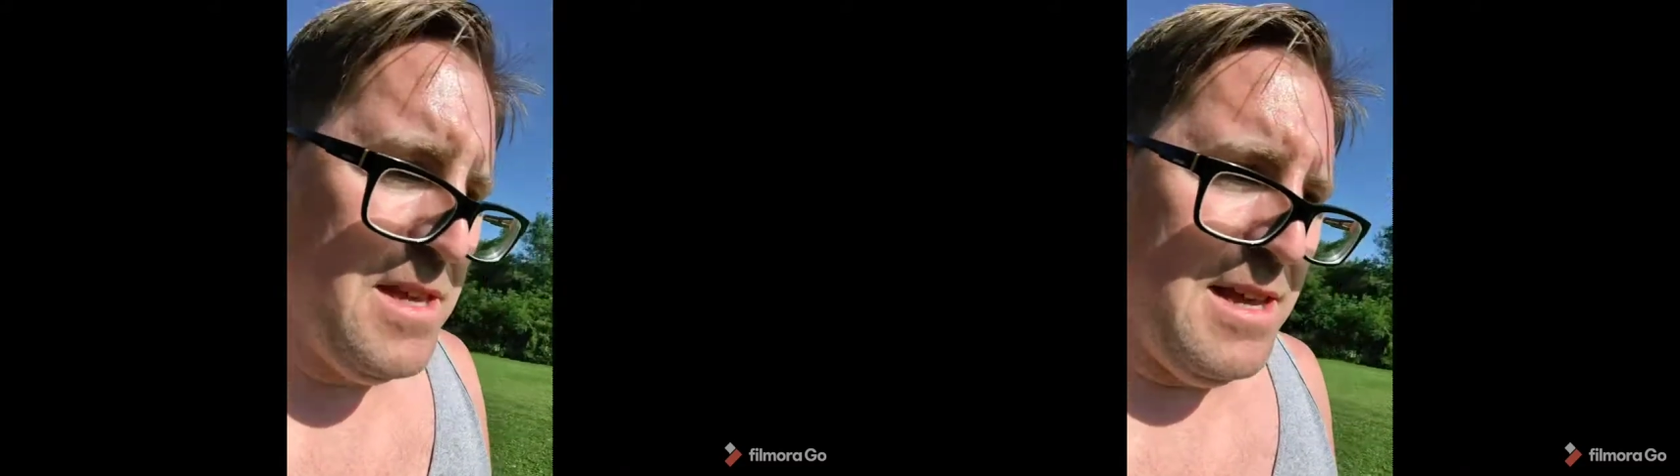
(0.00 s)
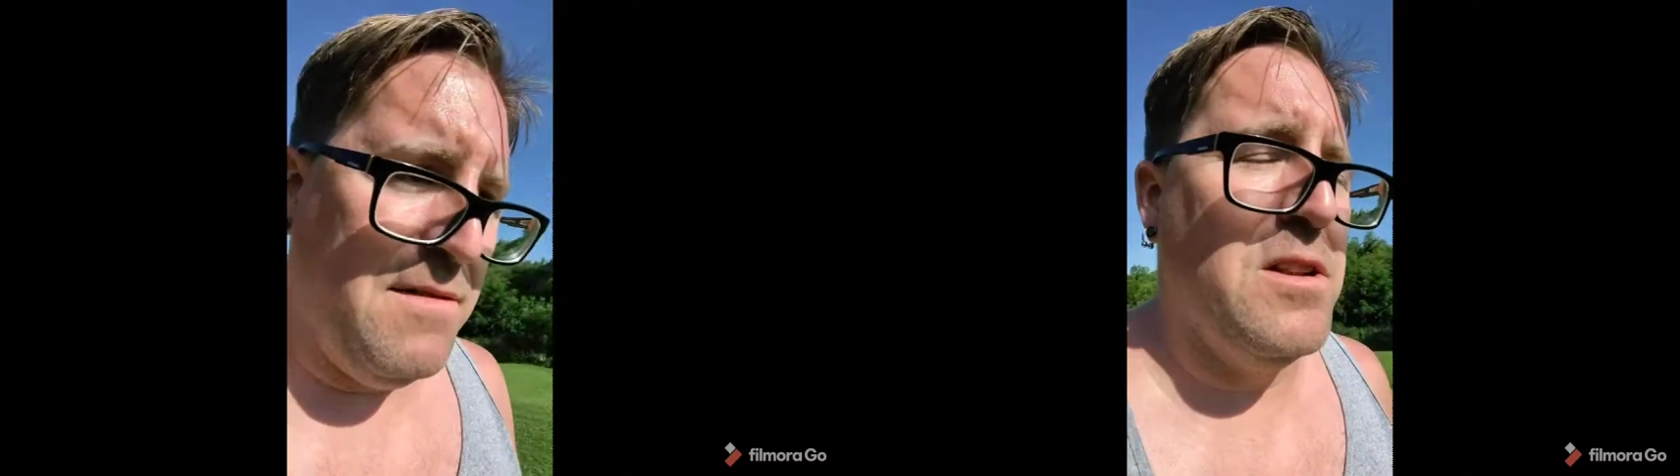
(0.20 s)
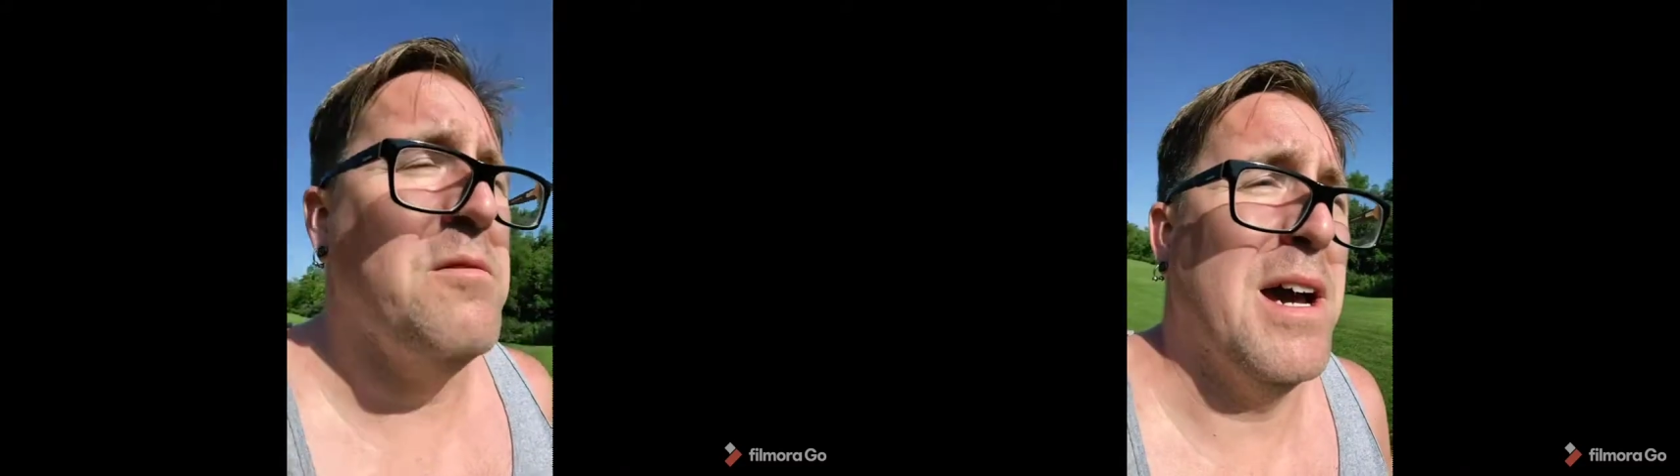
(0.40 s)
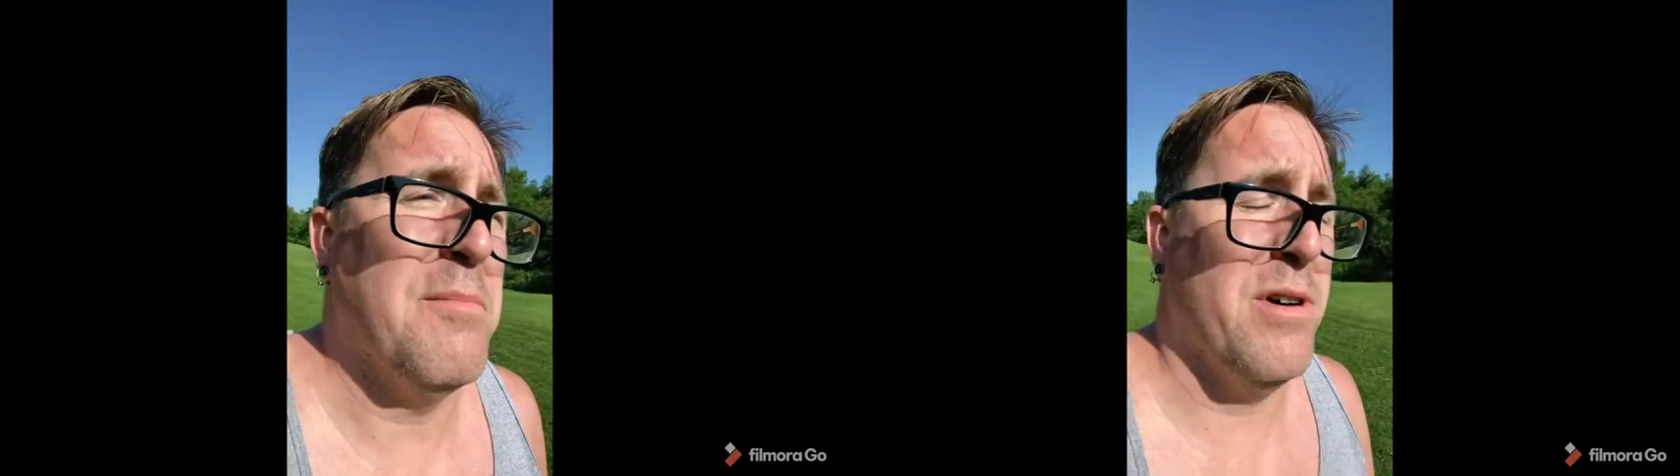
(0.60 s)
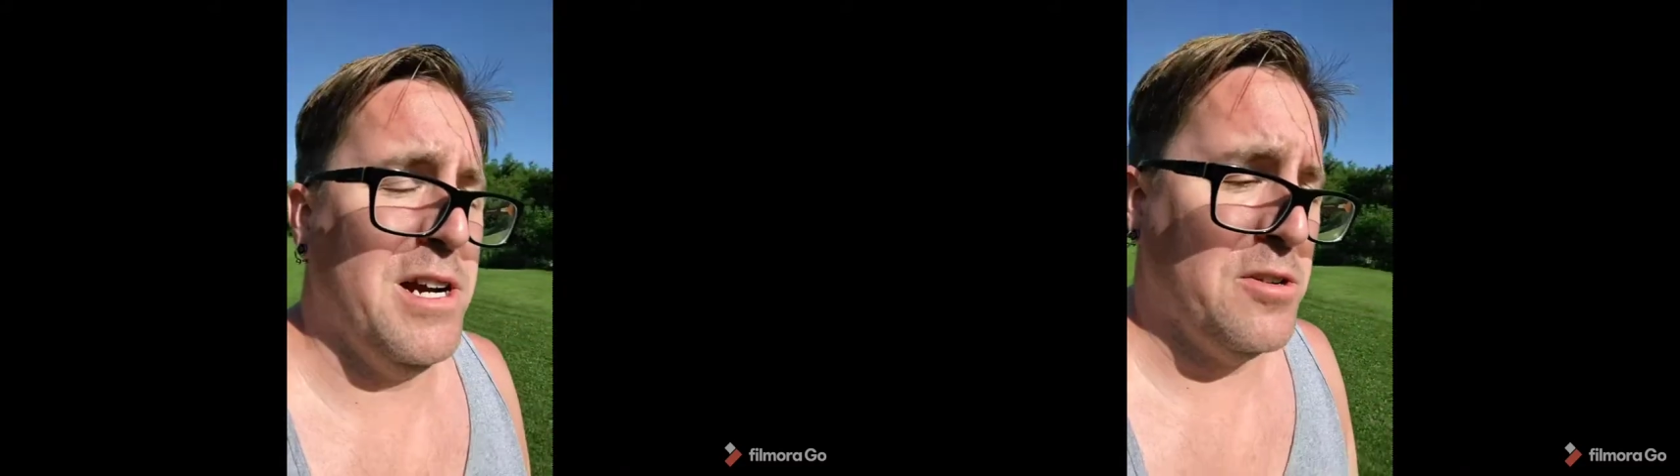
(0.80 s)
gave in to my
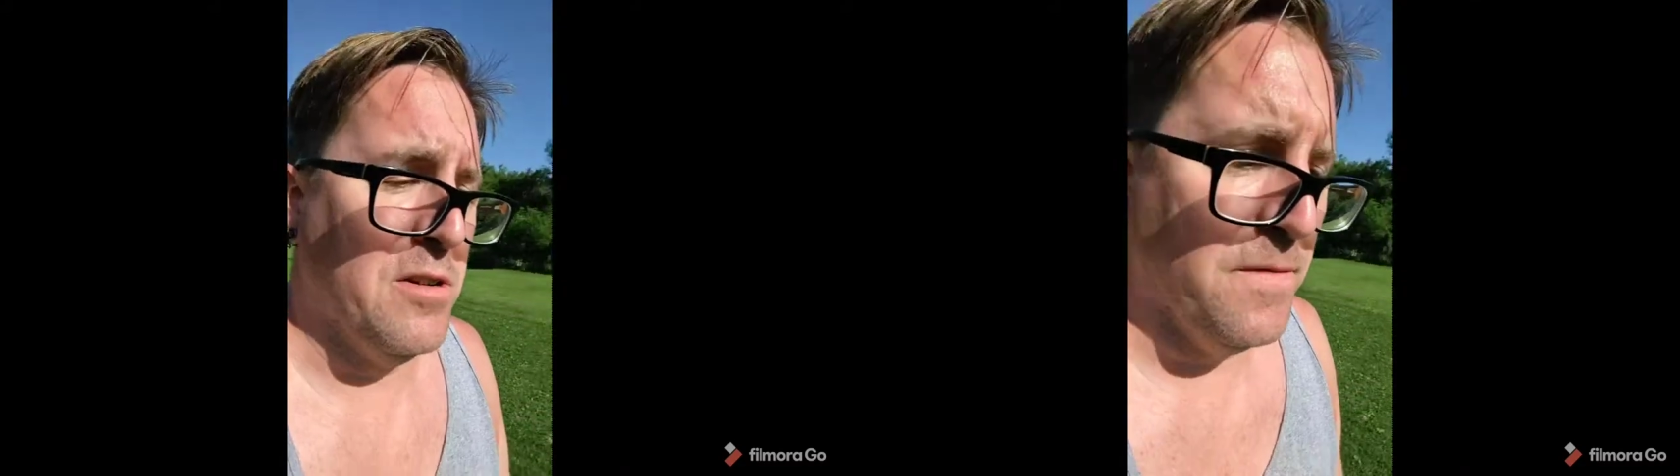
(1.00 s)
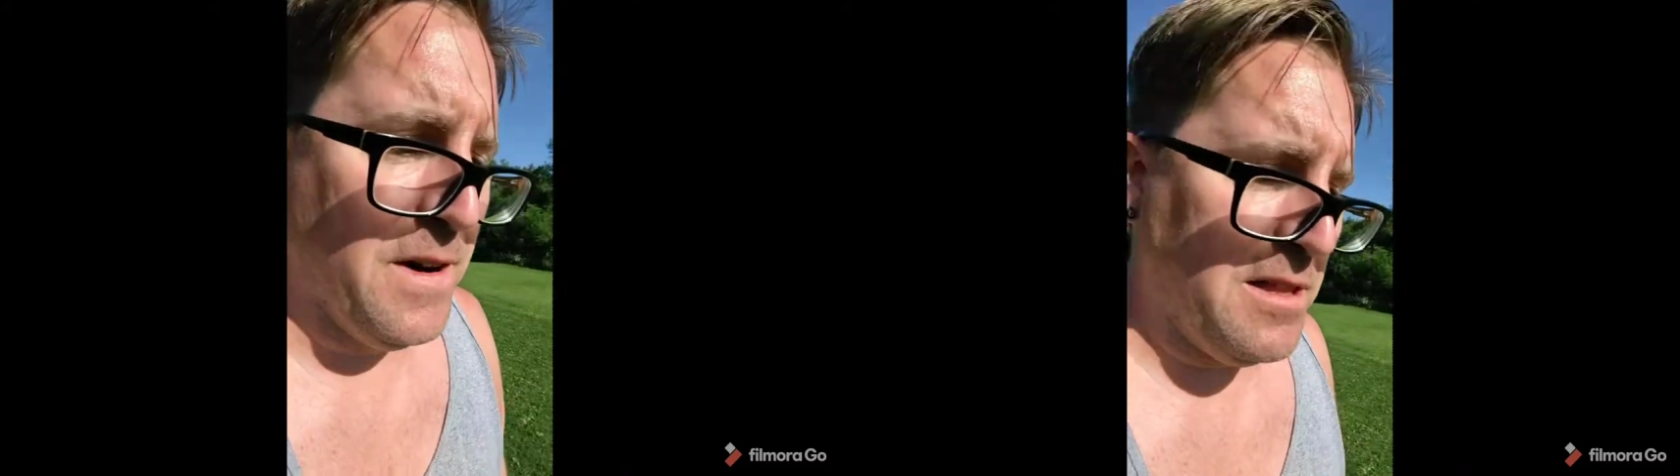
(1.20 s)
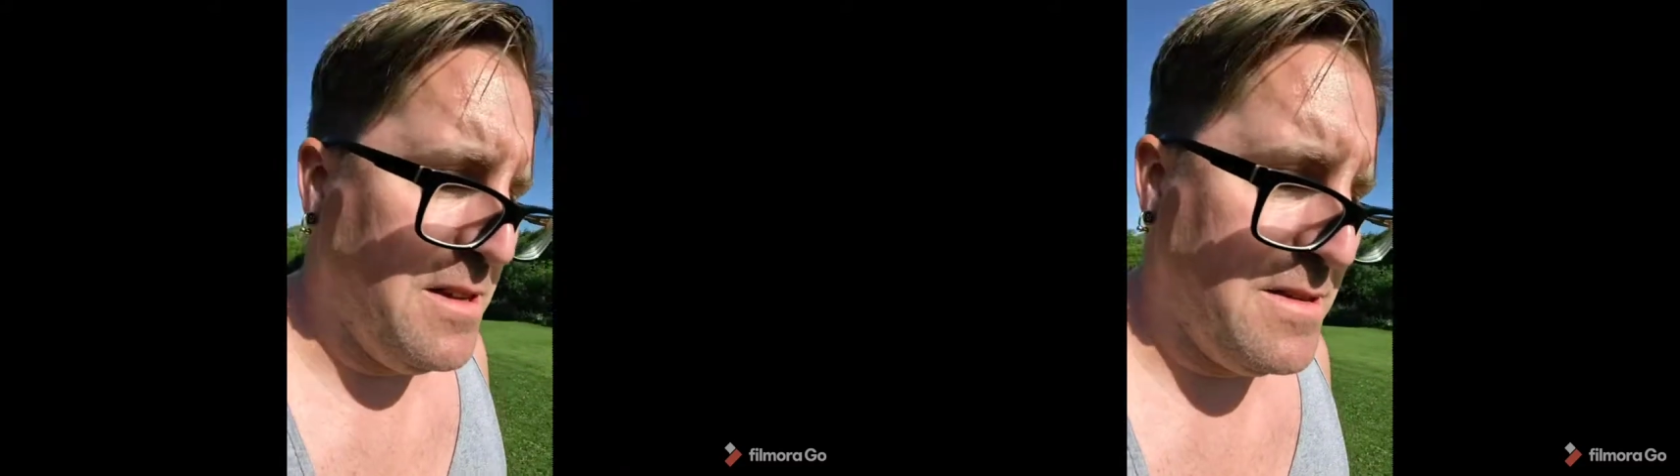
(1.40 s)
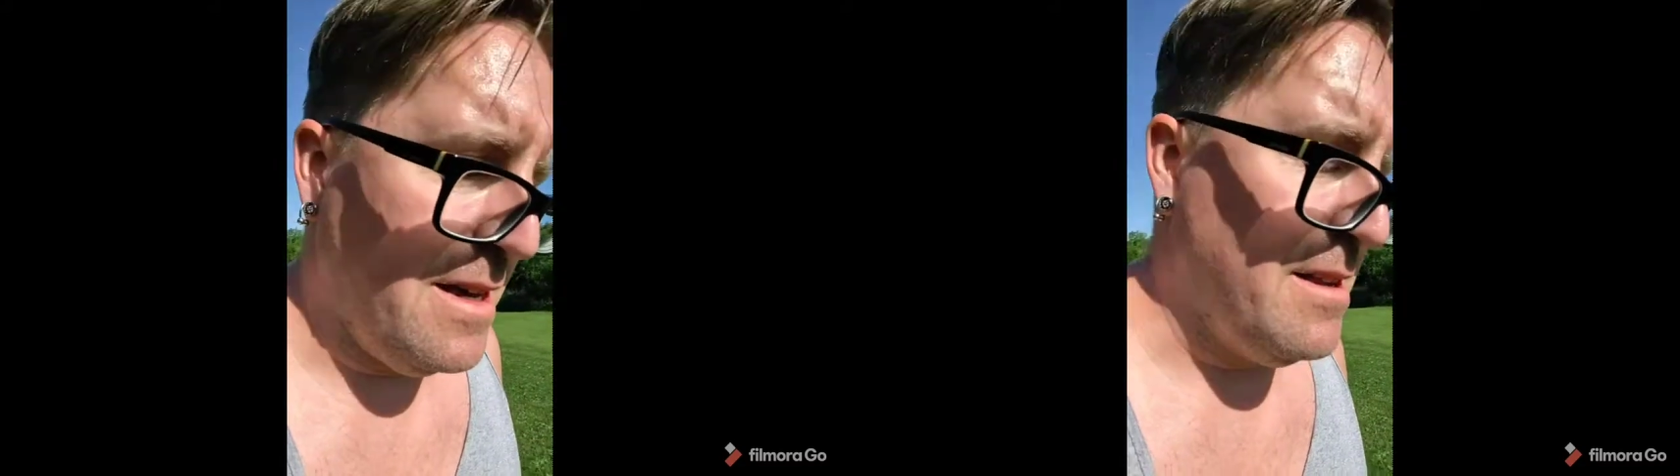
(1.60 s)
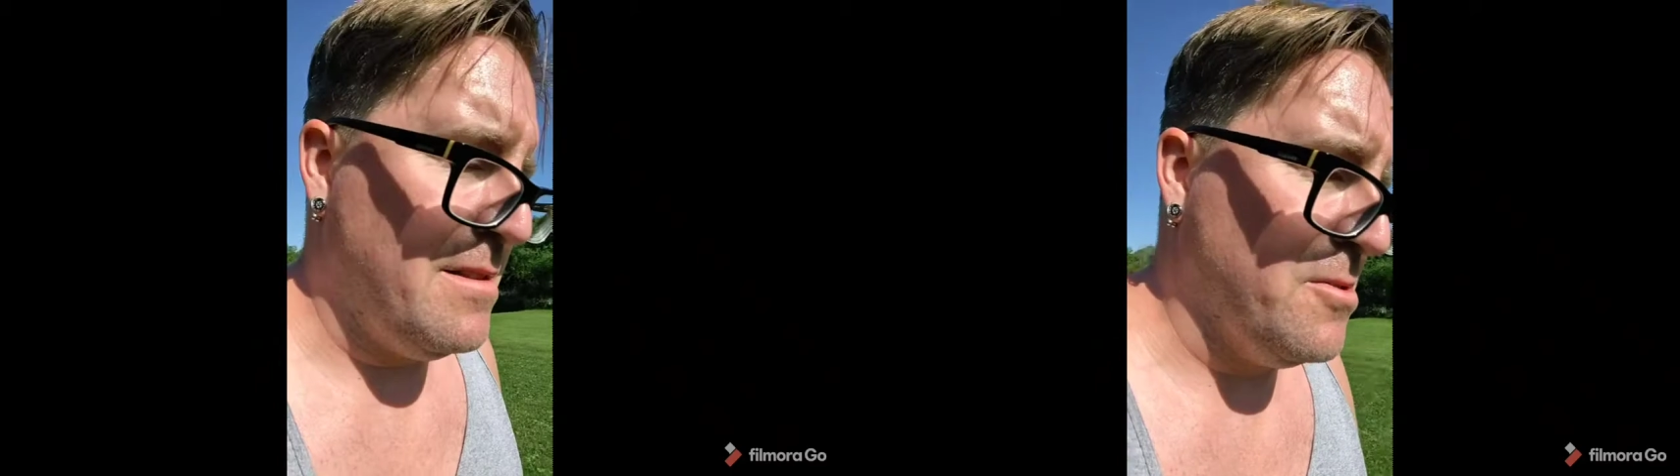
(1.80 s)
pressure and finally
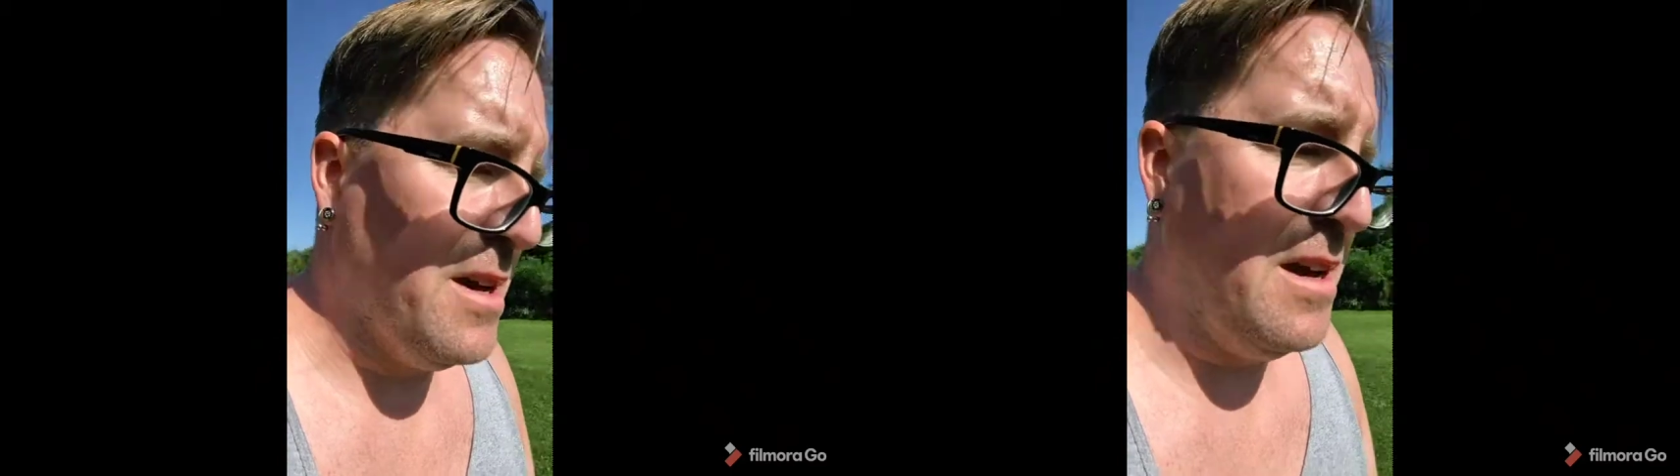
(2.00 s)
said it's okay